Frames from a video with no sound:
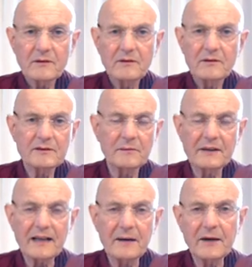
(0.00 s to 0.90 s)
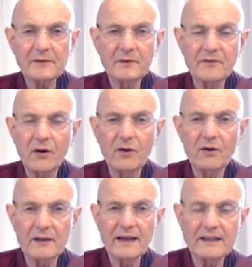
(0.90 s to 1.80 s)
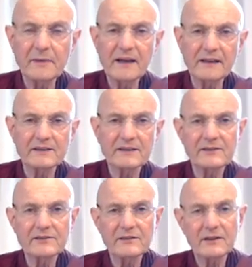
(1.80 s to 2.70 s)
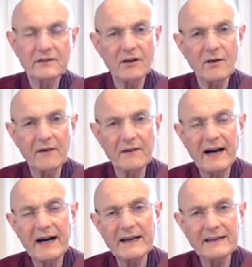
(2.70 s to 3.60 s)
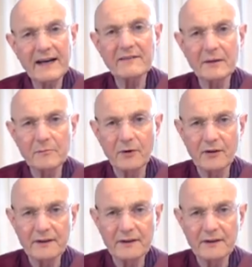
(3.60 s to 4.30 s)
something that perhaps we've all experienced is, on the high diving board,